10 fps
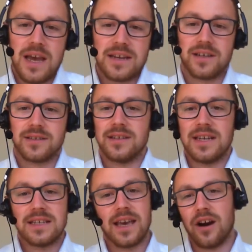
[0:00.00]
It doesn't
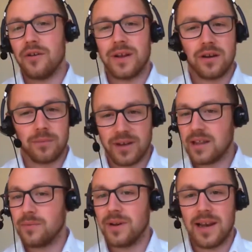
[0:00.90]
need to get overly
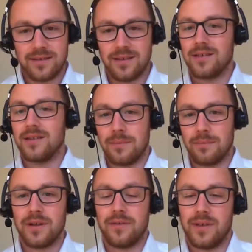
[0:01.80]
complicated with letters and
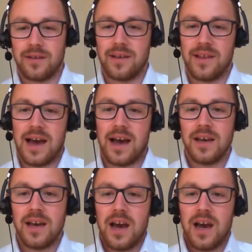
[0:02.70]
numbers and things like that.